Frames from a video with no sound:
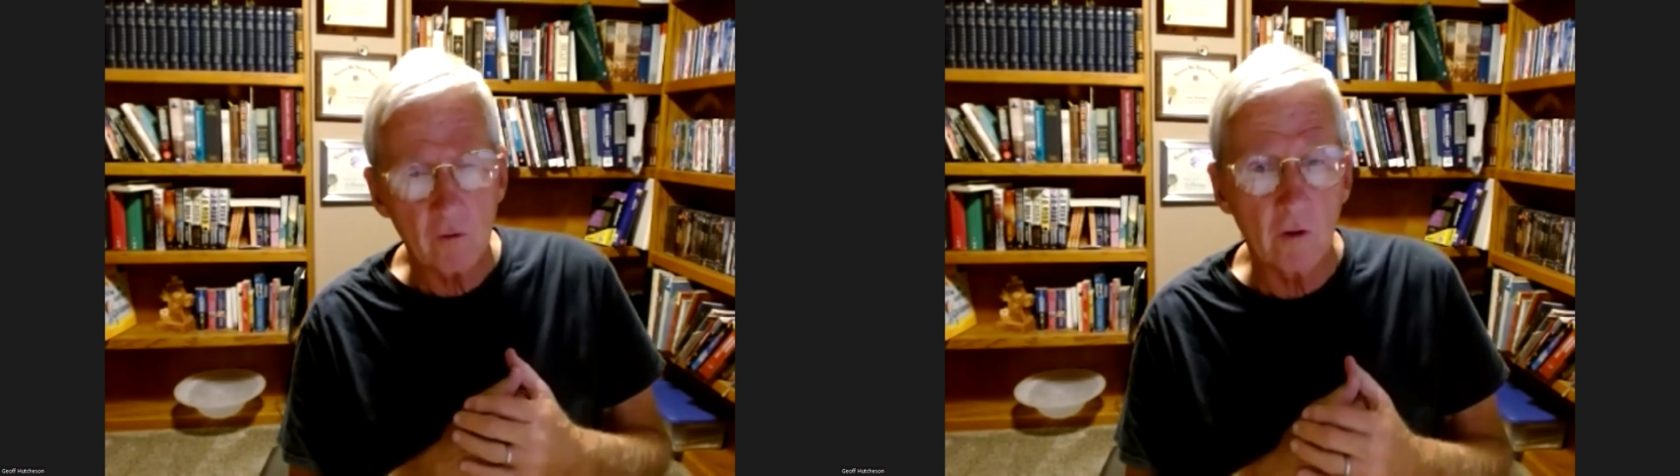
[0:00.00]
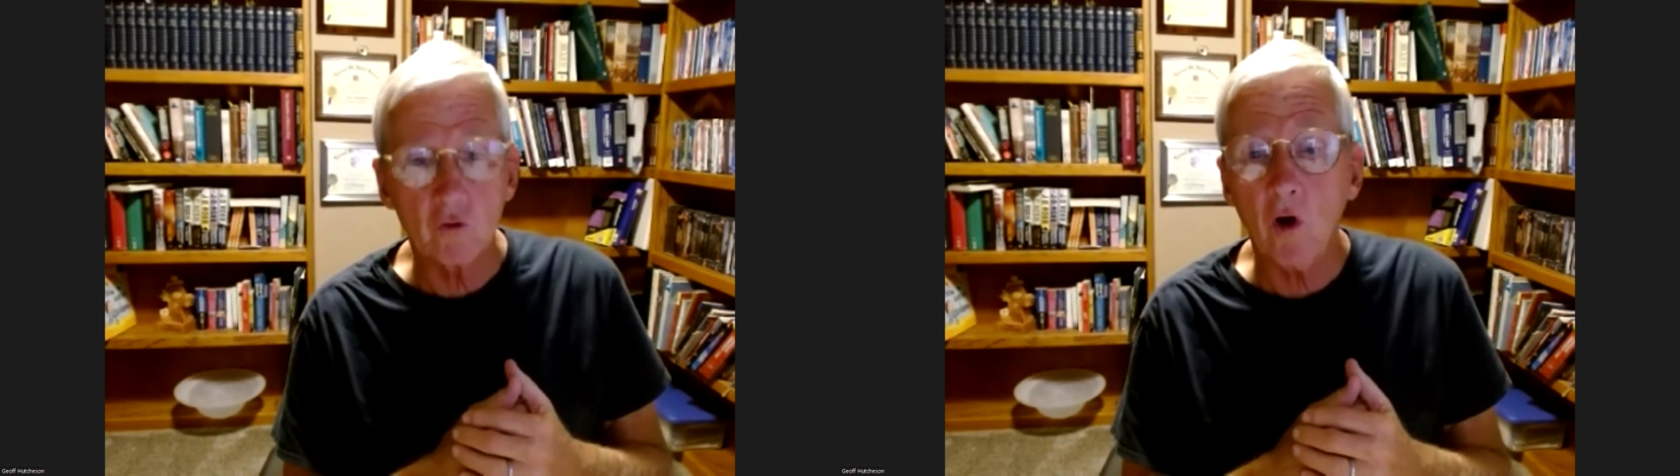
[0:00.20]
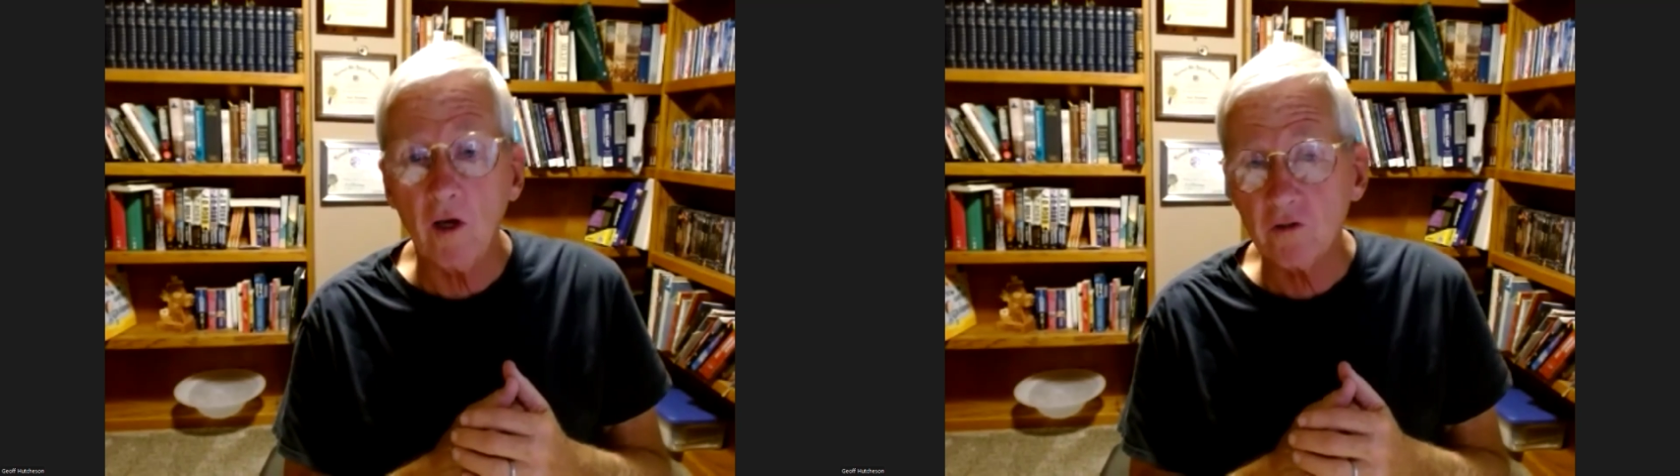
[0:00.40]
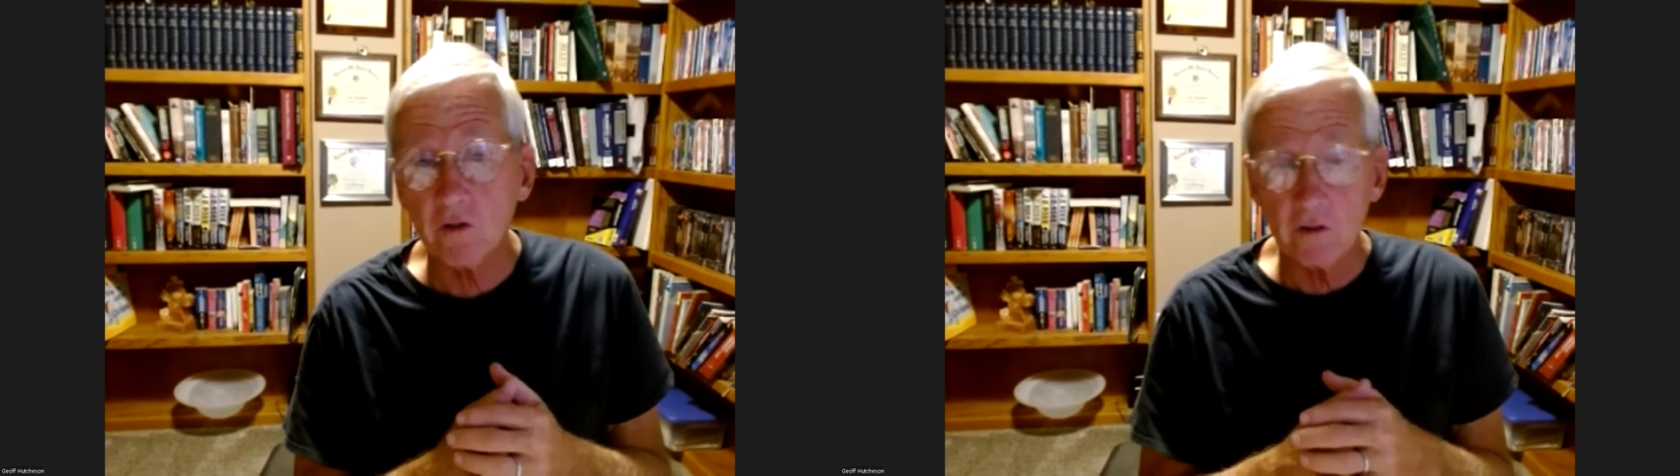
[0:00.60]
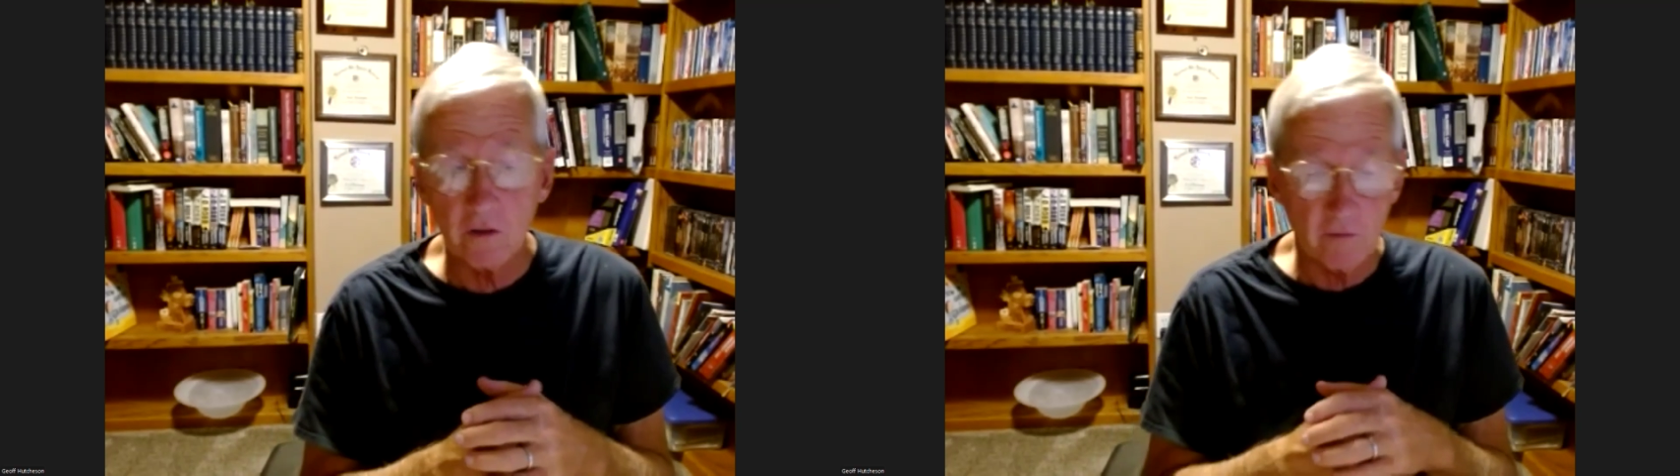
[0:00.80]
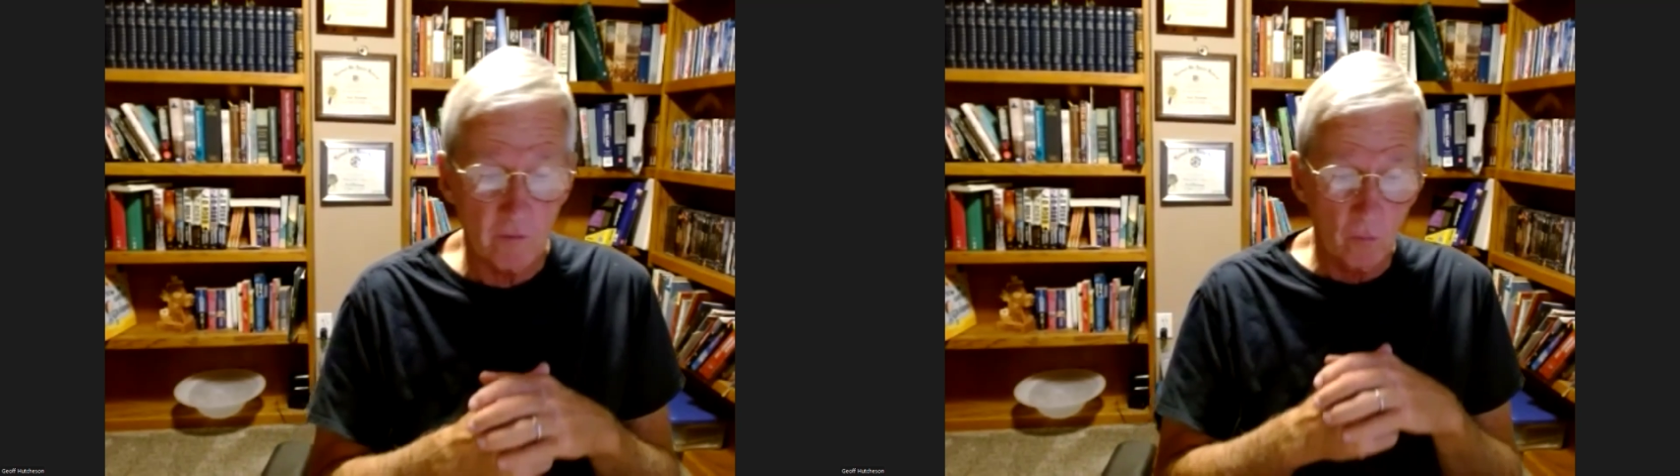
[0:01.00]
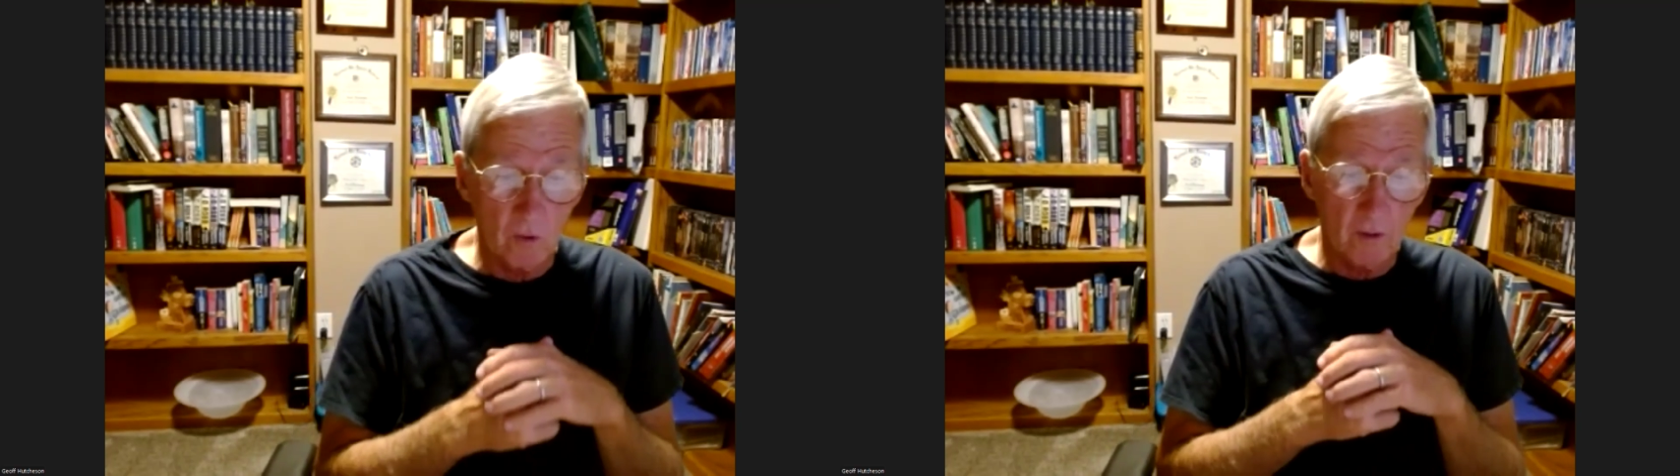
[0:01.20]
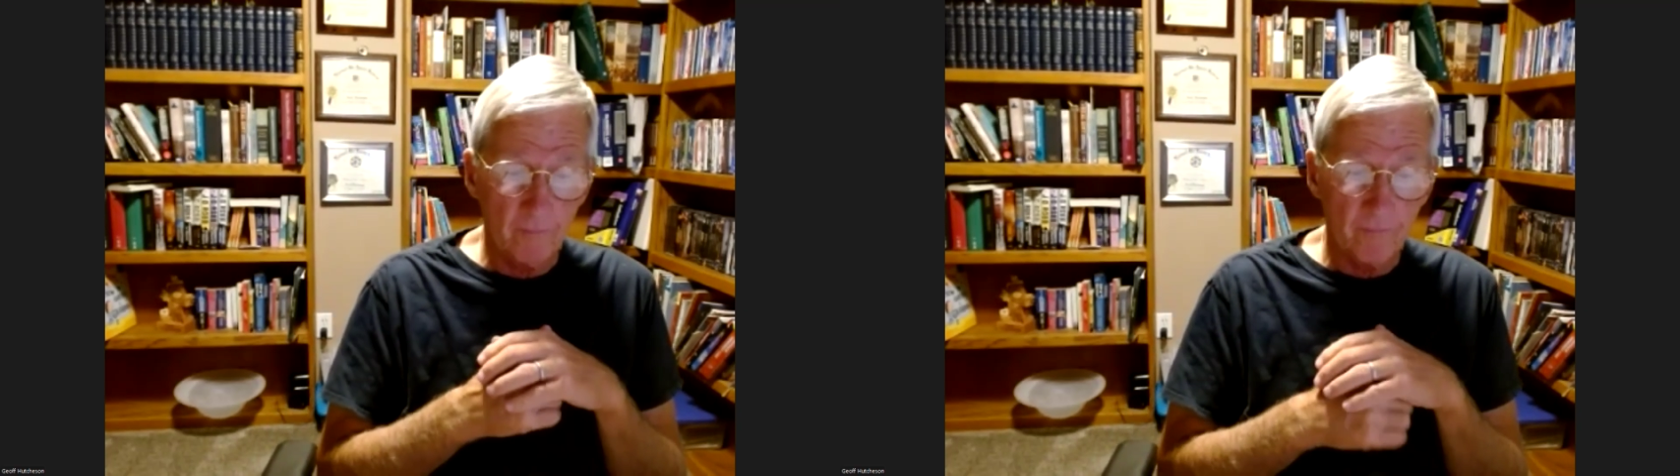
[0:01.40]
atrocities, if you
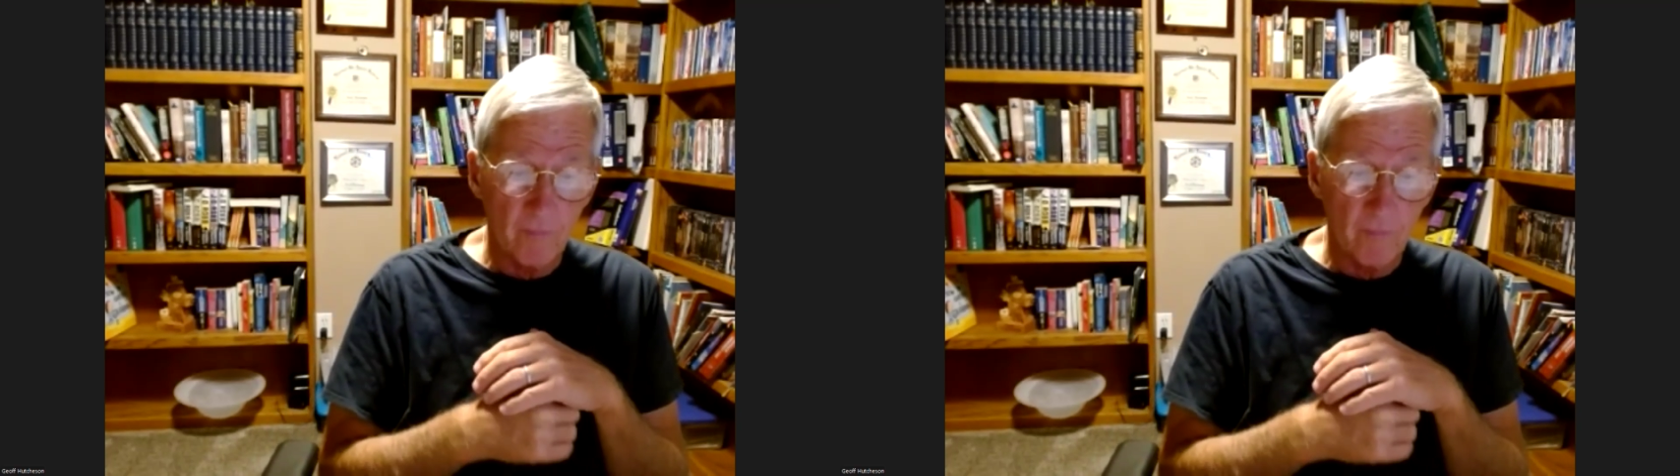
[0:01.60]
will.